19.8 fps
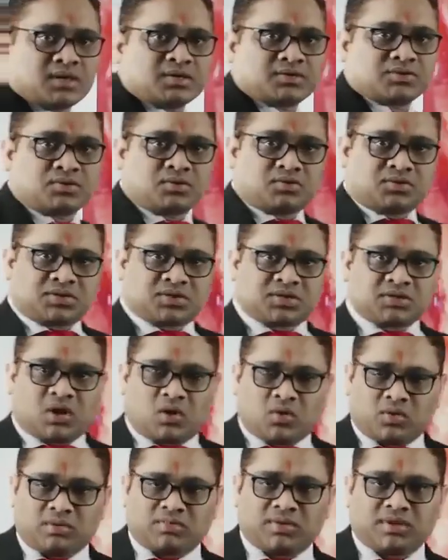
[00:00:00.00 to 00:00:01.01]
So this is
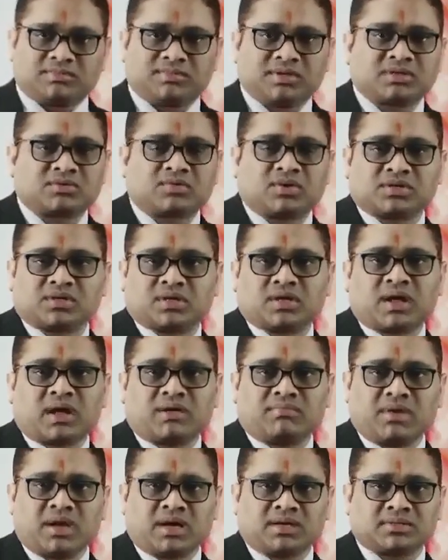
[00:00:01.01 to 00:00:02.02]
how image based question
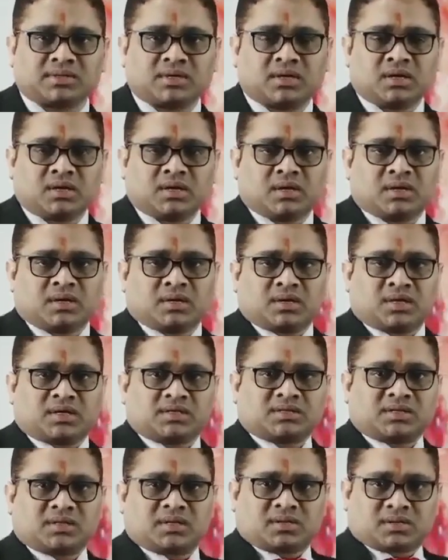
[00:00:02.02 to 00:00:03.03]
can be asked.
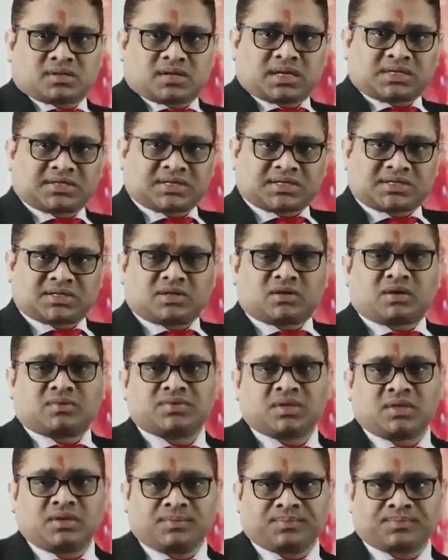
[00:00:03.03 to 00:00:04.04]
It's a cut section of
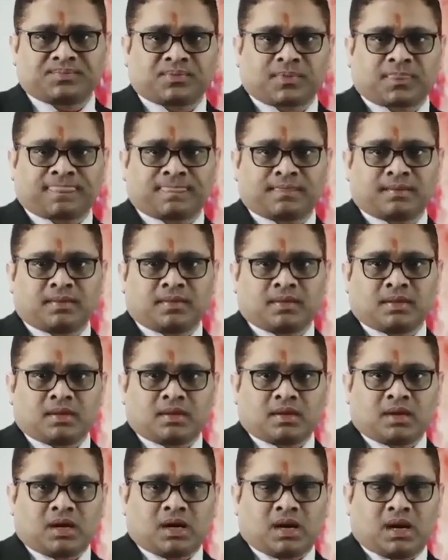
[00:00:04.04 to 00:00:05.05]
the
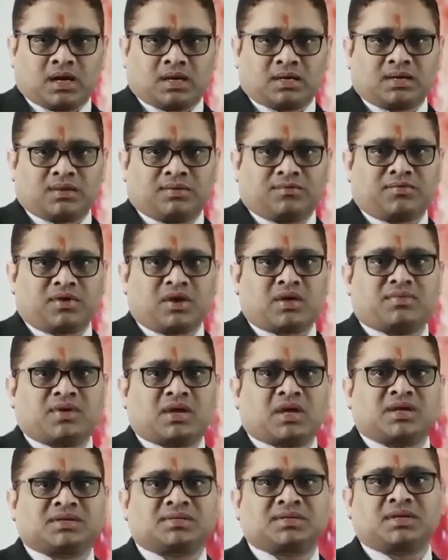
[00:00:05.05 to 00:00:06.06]
heart where we
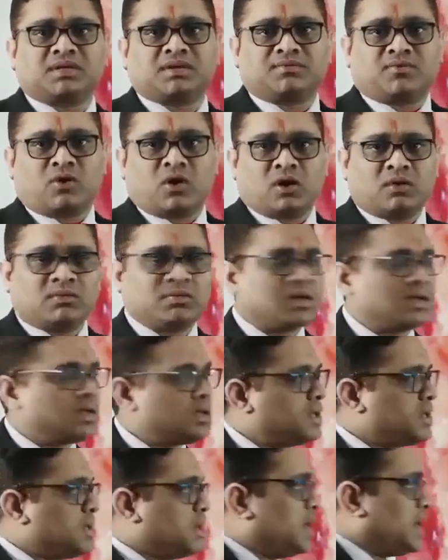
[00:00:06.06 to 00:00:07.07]
can see the valve,
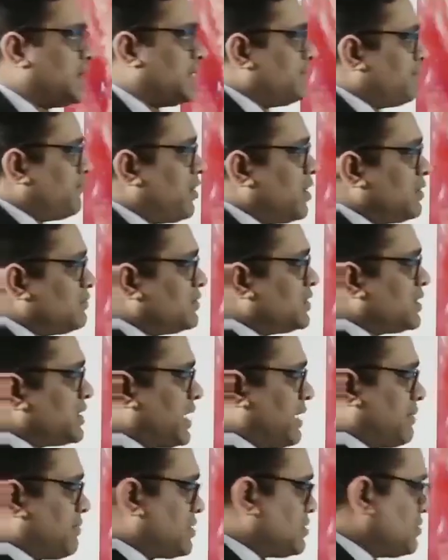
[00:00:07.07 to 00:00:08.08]
and valvular
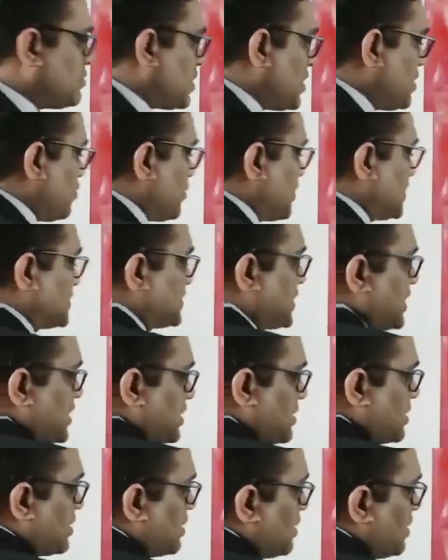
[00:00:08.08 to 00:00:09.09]
damage you can notice
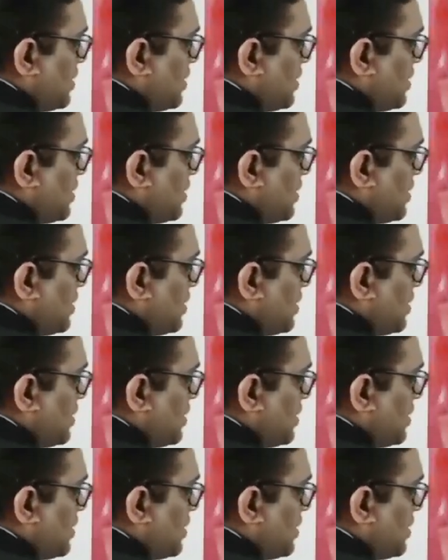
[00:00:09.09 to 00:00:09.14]
here.